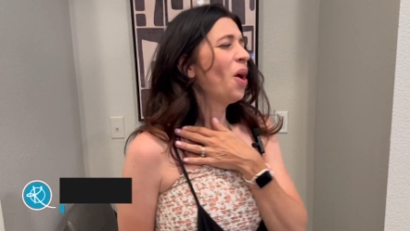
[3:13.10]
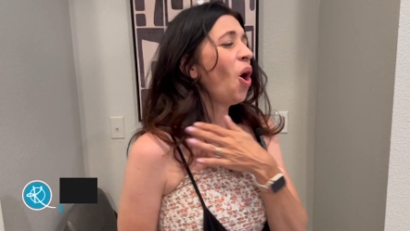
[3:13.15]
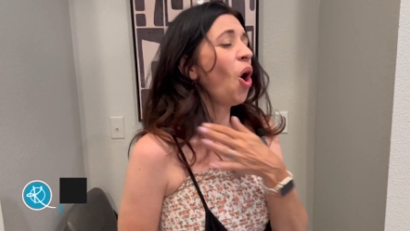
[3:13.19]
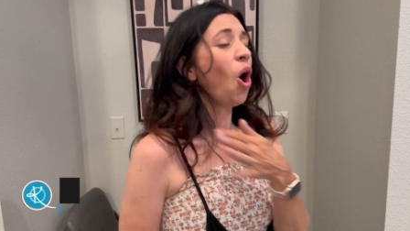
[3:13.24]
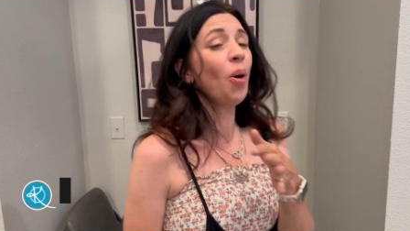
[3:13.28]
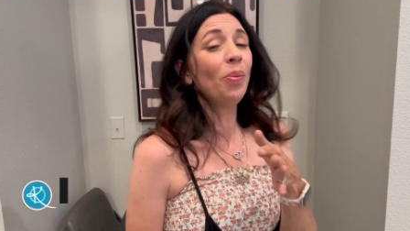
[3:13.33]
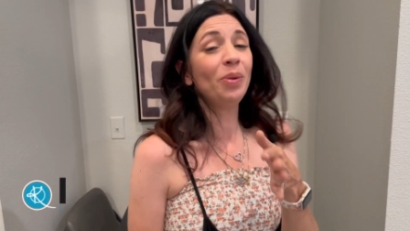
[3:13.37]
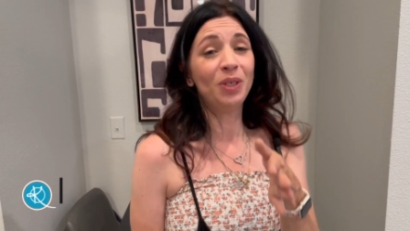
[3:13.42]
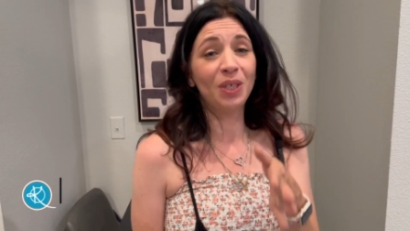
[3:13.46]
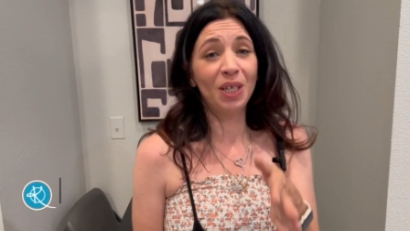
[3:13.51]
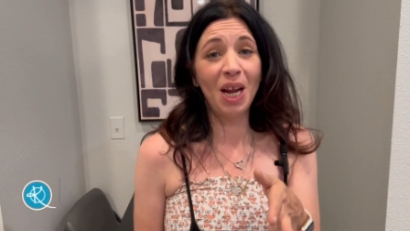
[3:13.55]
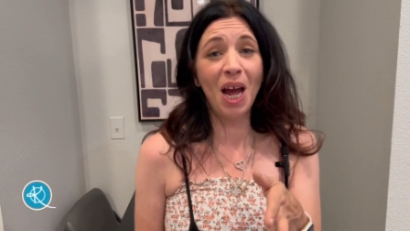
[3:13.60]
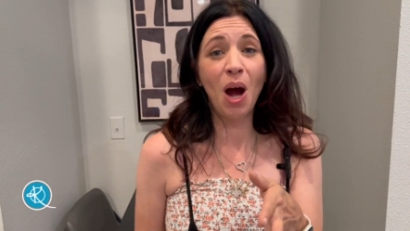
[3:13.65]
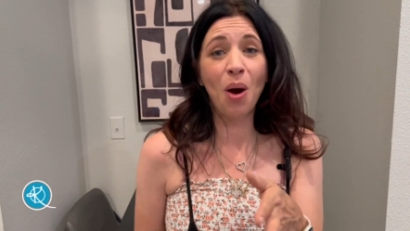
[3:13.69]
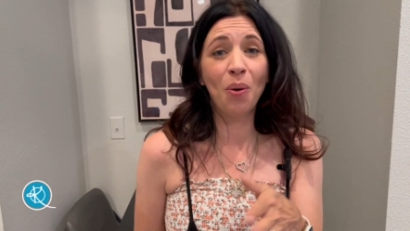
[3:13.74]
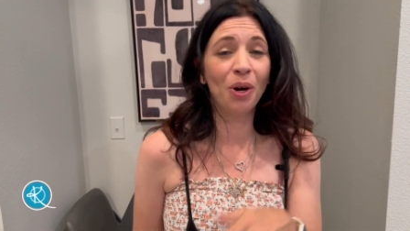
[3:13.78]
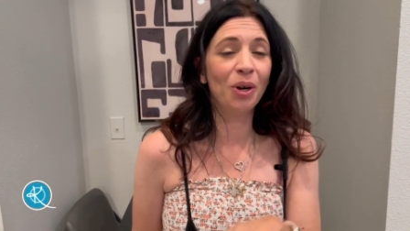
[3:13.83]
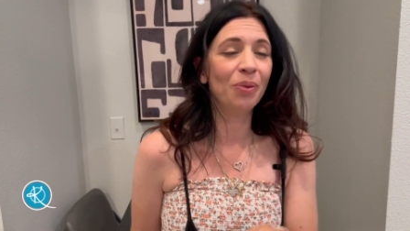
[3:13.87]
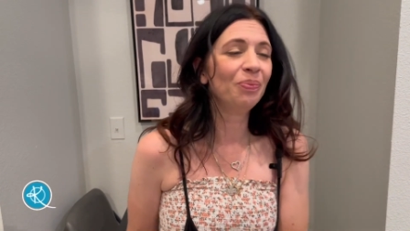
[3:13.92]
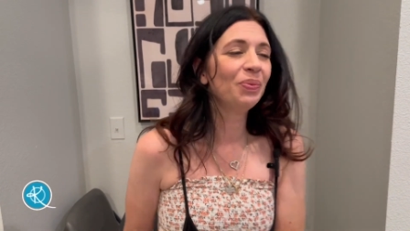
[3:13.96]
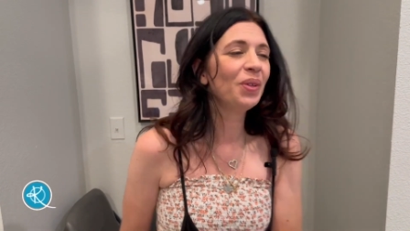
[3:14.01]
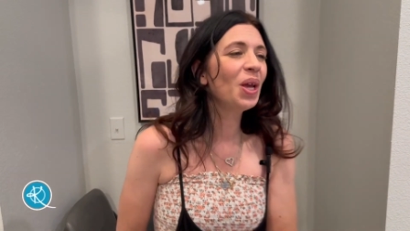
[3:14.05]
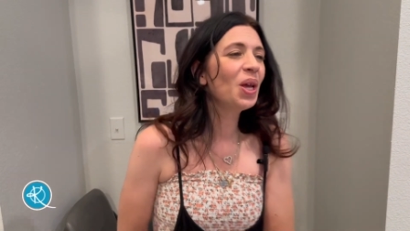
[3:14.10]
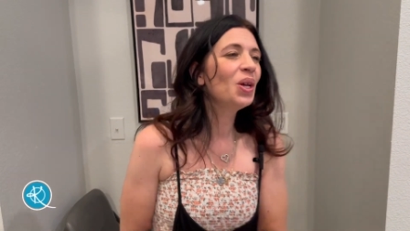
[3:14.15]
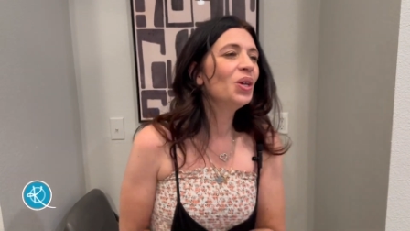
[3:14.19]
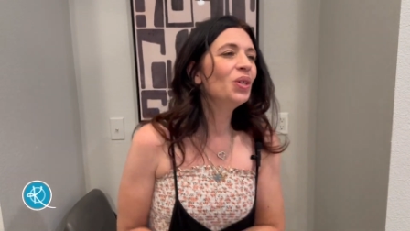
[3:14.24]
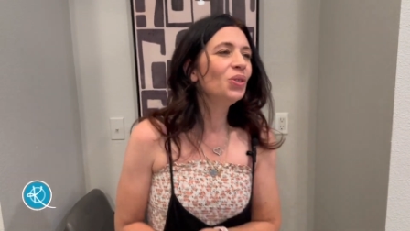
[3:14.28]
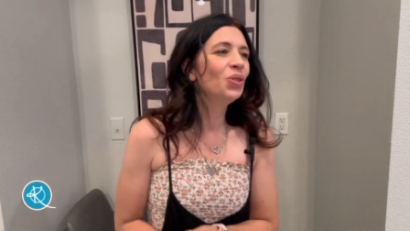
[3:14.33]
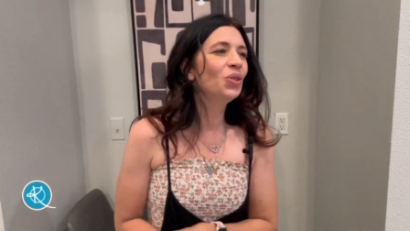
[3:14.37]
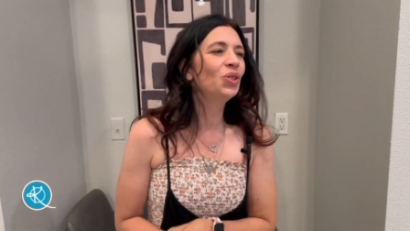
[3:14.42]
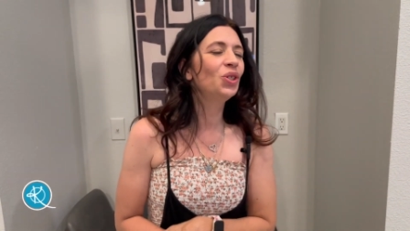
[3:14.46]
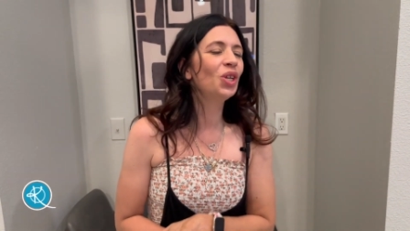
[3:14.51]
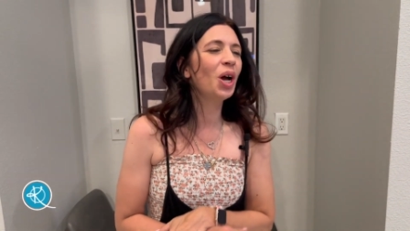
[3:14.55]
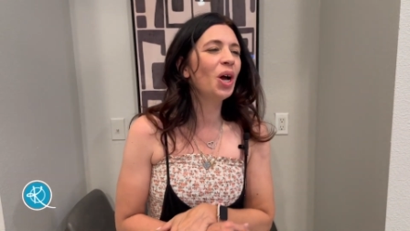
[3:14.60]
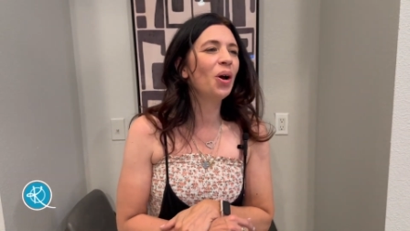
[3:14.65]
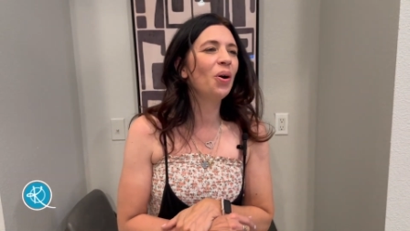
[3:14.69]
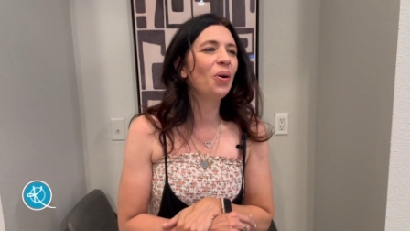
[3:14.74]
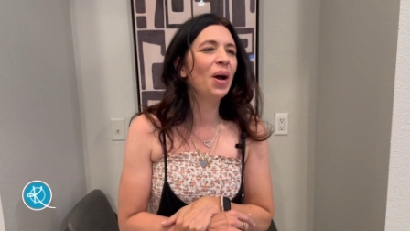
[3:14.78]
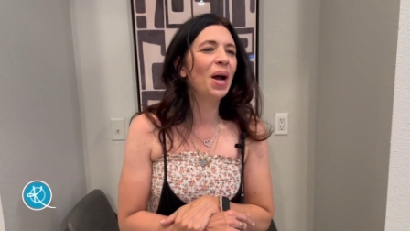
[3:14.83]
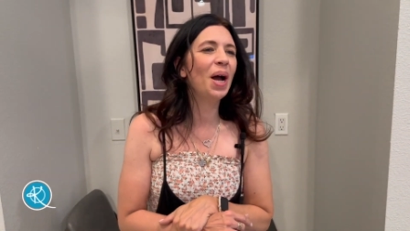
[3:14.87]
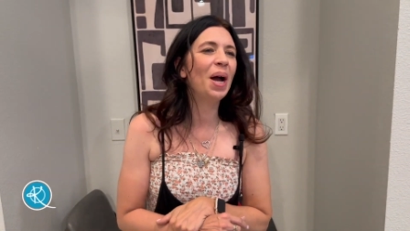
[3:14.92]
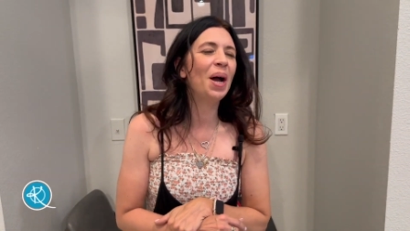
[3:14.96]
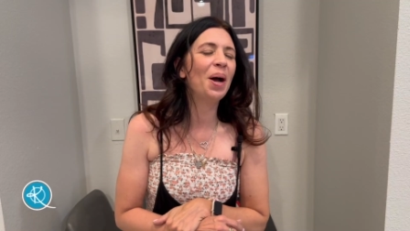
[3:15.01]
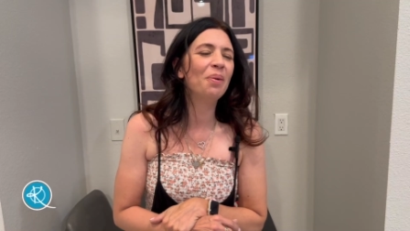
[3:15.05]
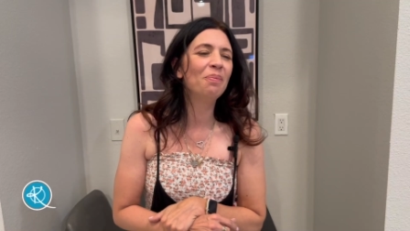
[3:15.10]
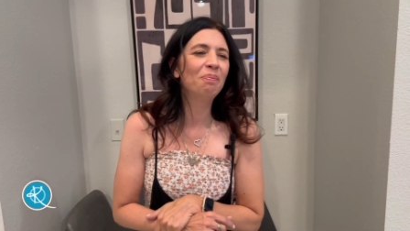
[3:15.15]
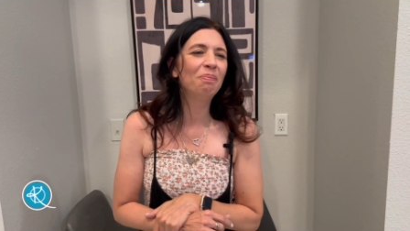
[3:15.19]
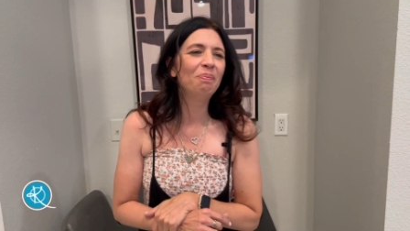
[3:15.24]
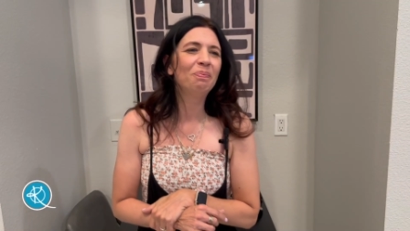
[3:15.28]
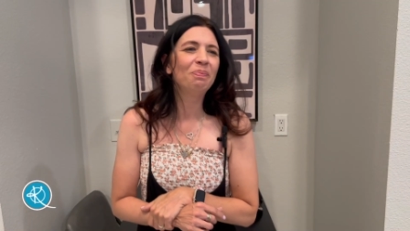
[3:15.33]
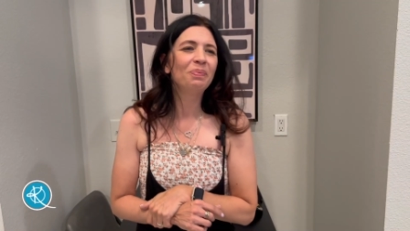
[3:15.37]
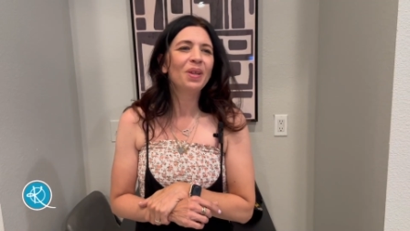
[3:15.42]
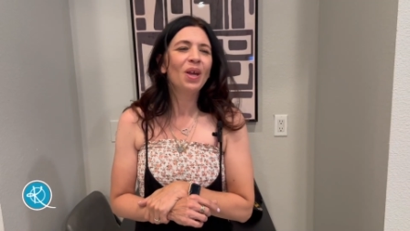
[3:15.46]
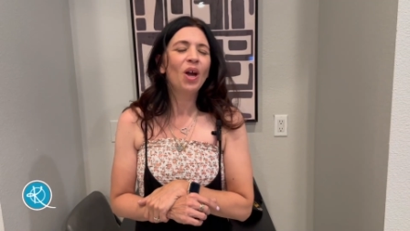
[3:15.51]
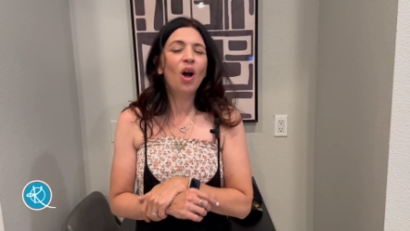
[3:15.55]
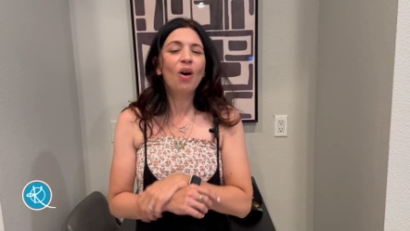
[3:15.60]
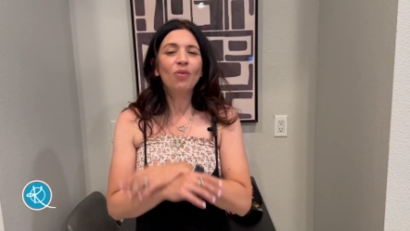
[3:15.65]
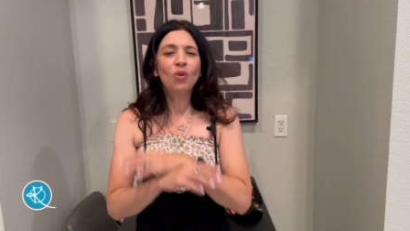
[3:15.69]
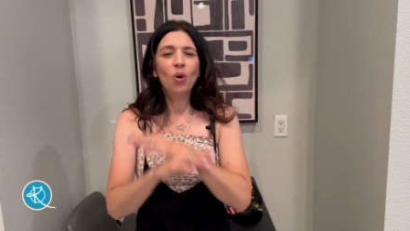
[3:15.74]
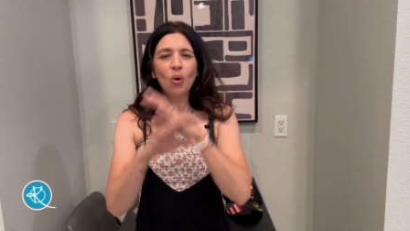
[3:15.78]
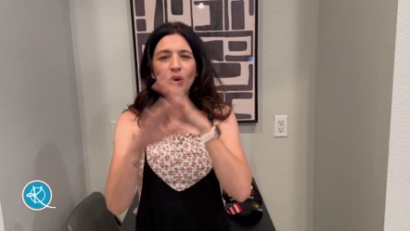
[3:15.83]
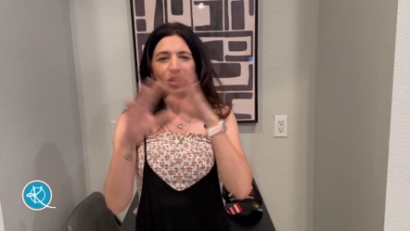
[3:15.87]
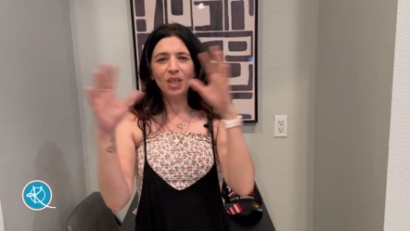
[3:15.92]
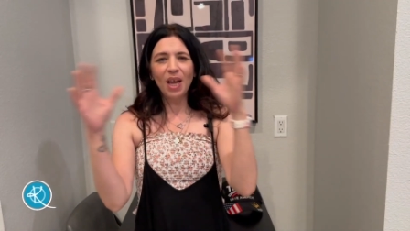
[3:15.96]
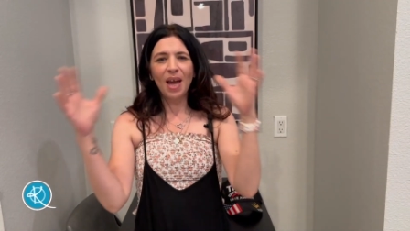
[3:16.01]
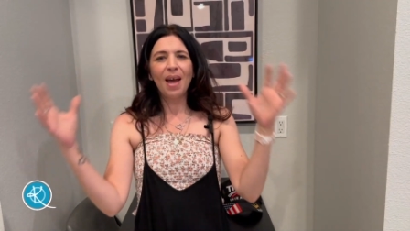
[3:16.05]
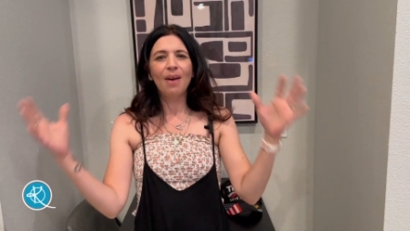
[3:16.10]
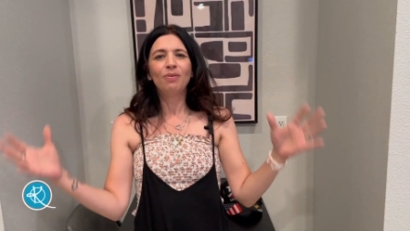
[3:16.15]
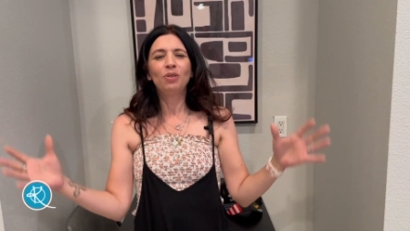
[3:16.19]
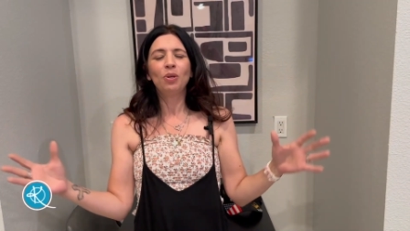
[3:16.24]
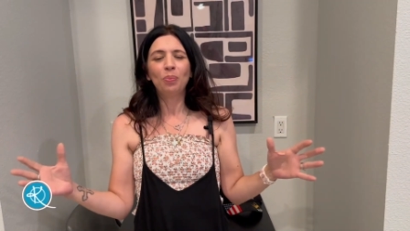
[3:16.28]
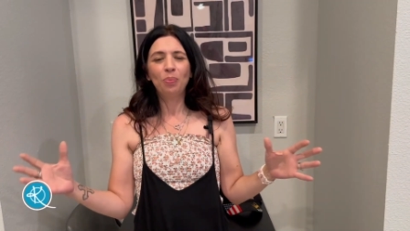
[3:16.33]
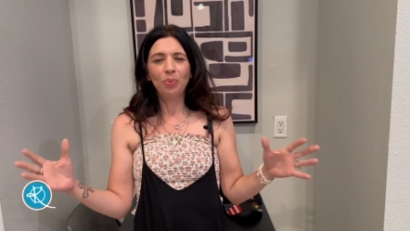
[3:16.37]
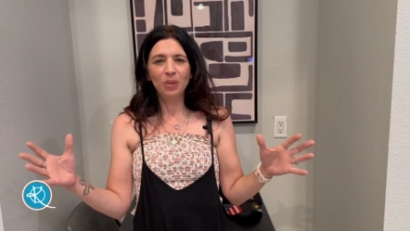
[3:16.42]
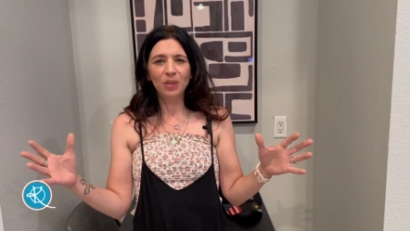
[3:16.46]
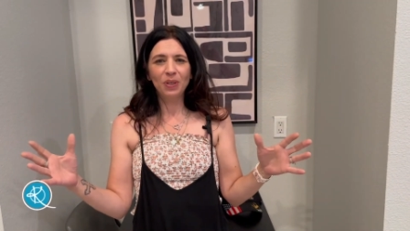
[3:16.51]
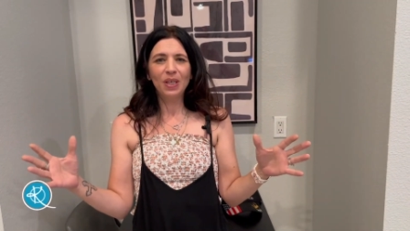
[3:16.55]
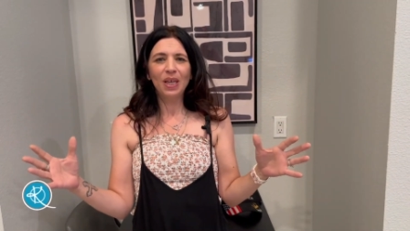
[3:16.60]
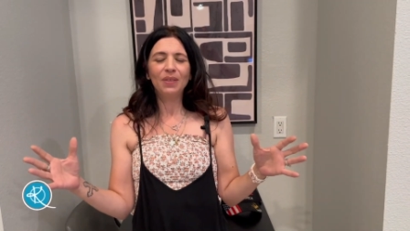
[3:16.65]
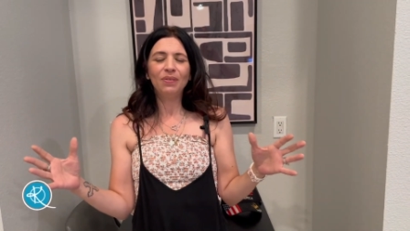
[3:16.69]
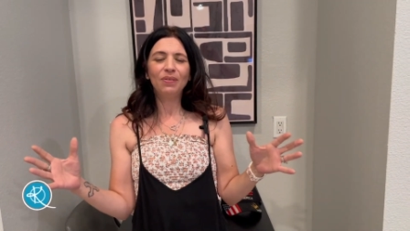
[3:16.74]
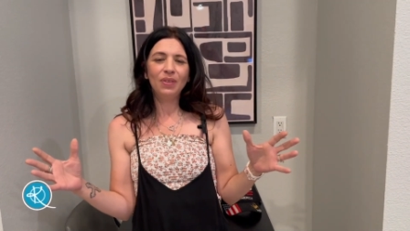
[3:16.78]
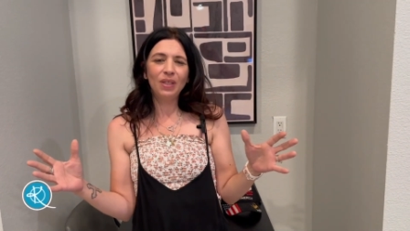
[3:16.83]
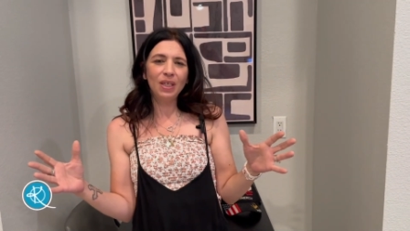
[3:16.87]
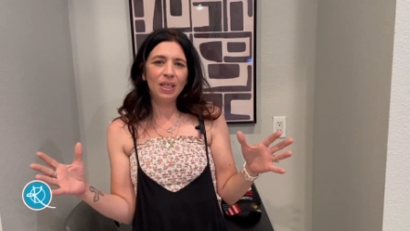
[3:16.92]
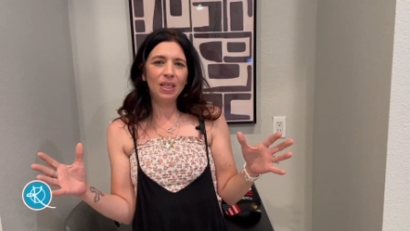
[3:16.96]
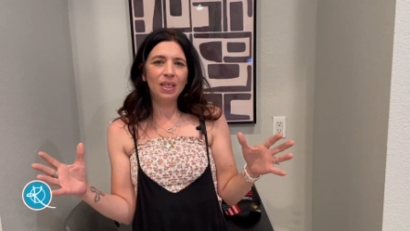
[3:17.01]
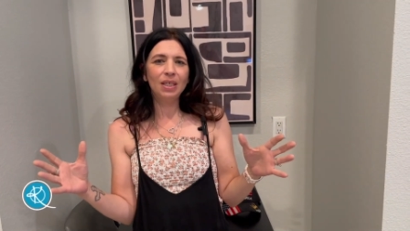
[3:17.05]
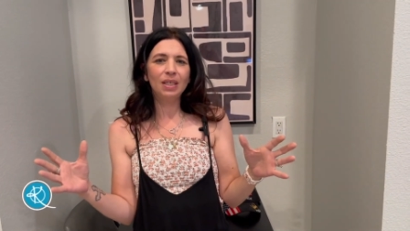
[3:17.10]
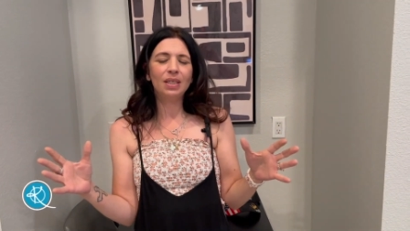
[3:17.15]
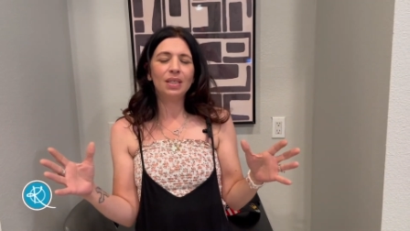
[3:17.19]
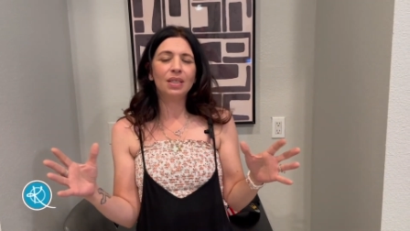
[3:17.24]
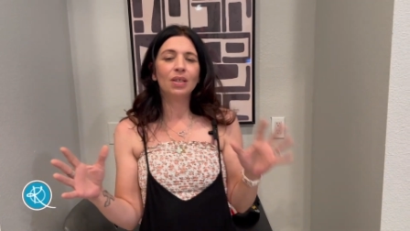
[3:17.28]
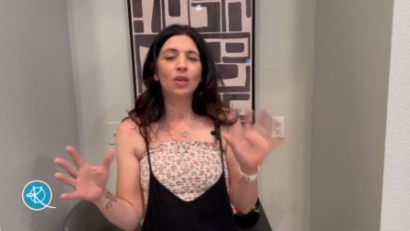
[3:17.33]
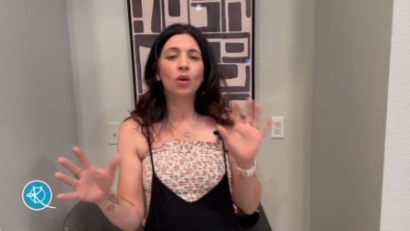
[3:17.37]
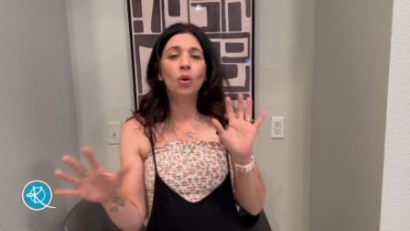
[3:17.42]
almost an hour. So, um, of course, I have to present these